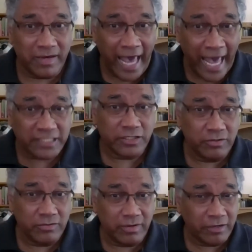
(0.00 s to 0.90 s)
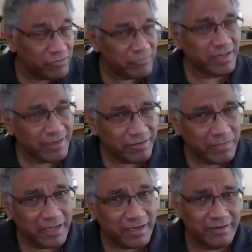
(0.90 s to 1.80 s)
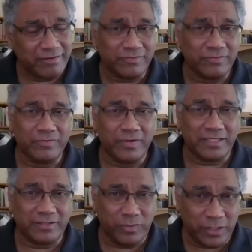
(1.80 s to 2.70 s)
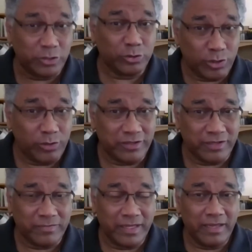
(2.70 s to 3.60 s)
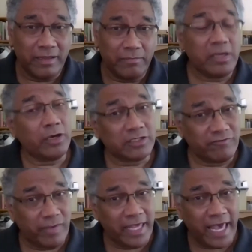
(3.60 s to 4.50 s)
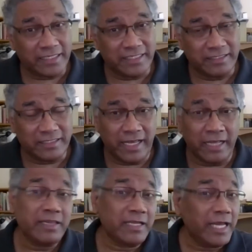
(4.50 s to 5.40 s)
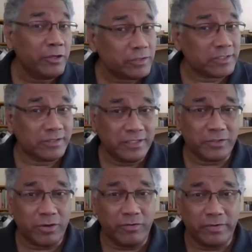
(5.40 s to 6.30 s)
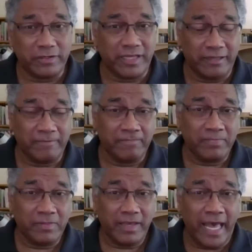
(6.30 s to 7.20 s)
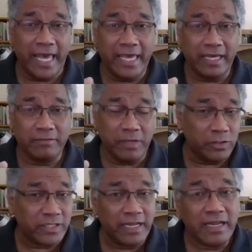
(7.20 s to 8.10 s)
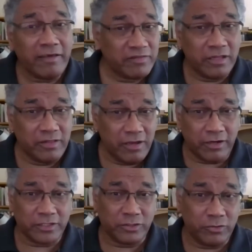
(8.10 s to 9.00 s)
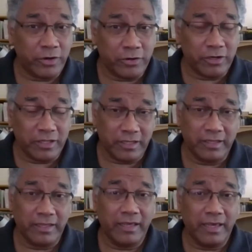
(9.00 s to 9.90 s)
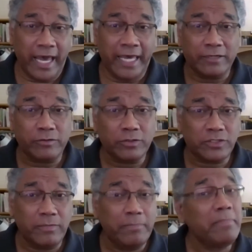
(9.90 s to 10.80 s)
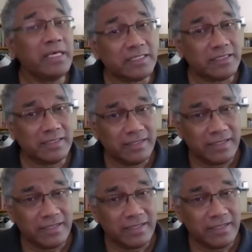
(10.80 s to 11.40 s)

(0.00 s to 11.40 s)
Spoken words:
ask you, are you really Dominican? Once you told them, because of my accent. And then I also discovered that I had, because I left the DR so early, I had also missed